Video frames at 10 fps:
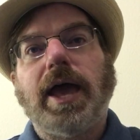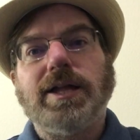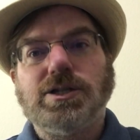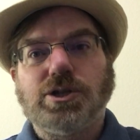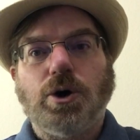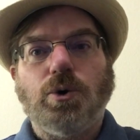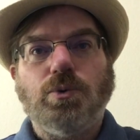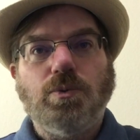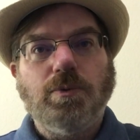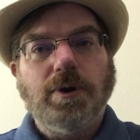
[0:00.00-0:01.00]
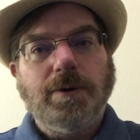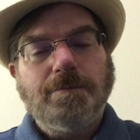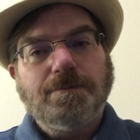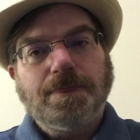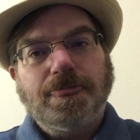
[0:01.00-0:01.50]
and so
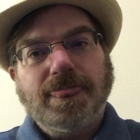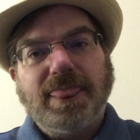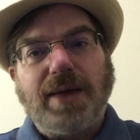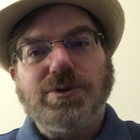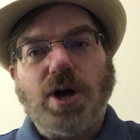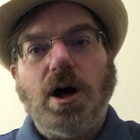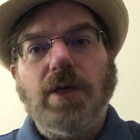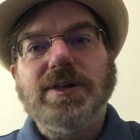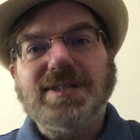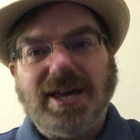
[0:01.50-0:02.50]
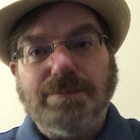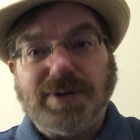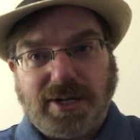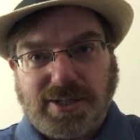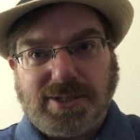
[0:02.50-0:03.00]
there was all this
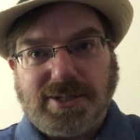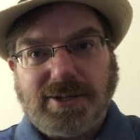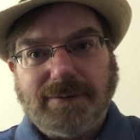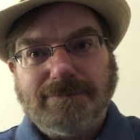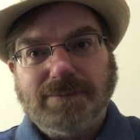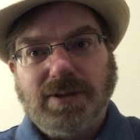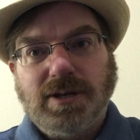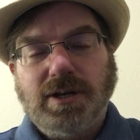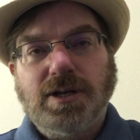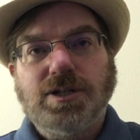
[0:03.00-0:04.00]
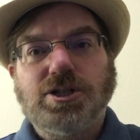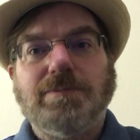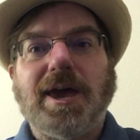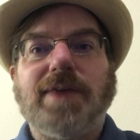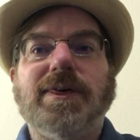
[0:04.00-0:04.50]
impetus to
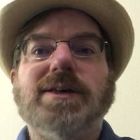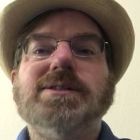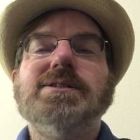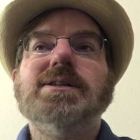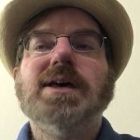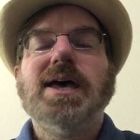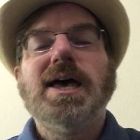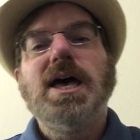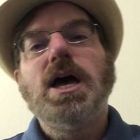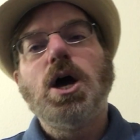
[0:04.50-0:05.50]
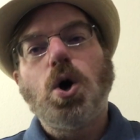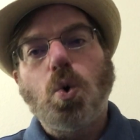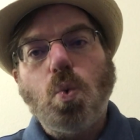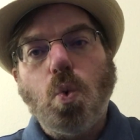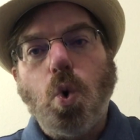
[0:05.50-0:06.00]
make this
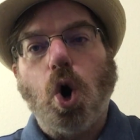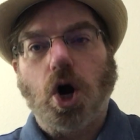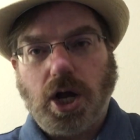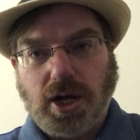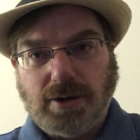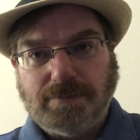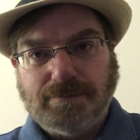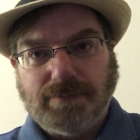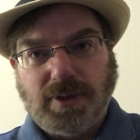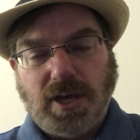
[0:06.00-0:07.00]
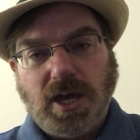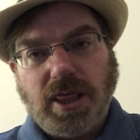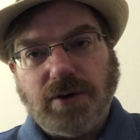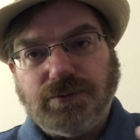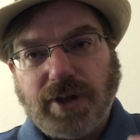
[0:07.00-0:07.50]
work.
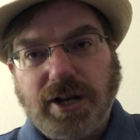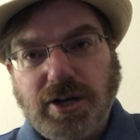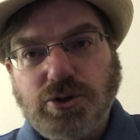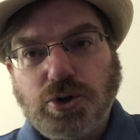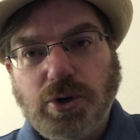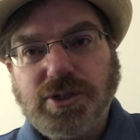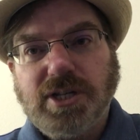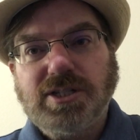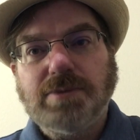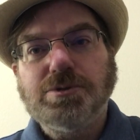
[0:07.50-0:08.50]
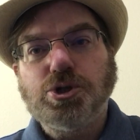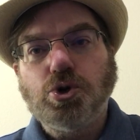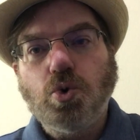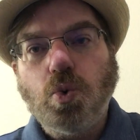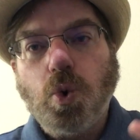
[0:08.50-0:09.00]
The flood control systems
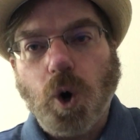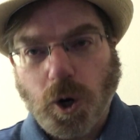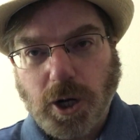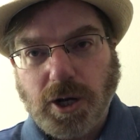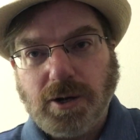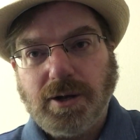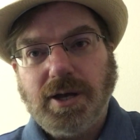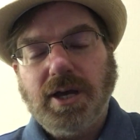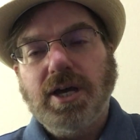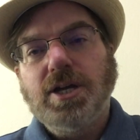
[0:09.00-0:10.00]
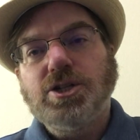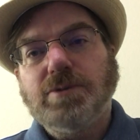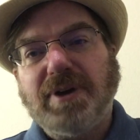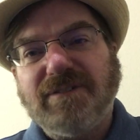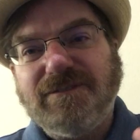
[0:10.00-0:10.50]
to work,
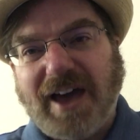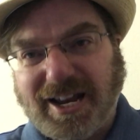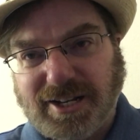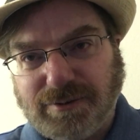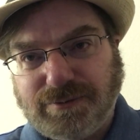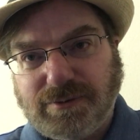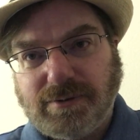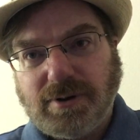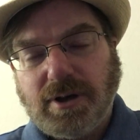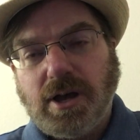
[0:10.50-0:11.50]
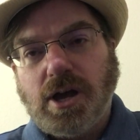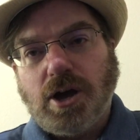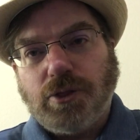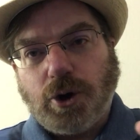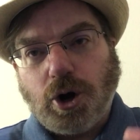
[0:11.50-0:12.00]
to be effective.
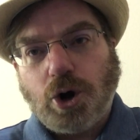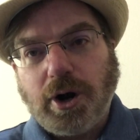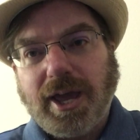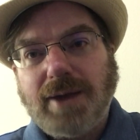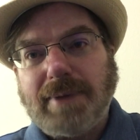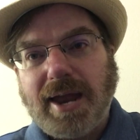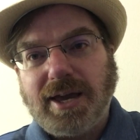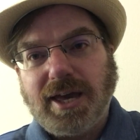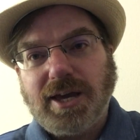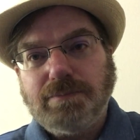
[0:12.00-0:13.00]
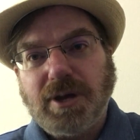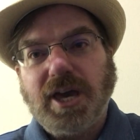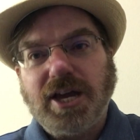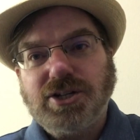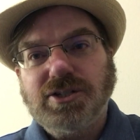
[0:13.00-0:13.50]
The hurricane
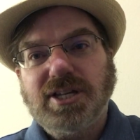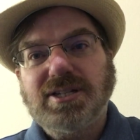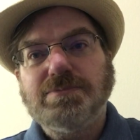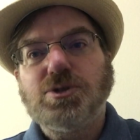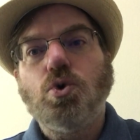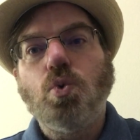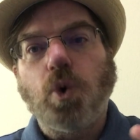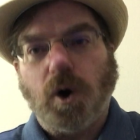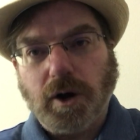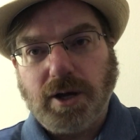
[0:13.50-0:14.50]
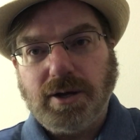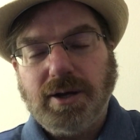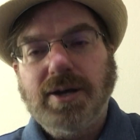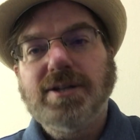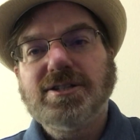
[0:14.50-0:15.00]
mitigation systems to work,
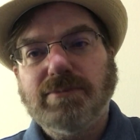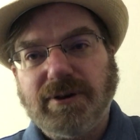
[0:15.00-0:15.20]
to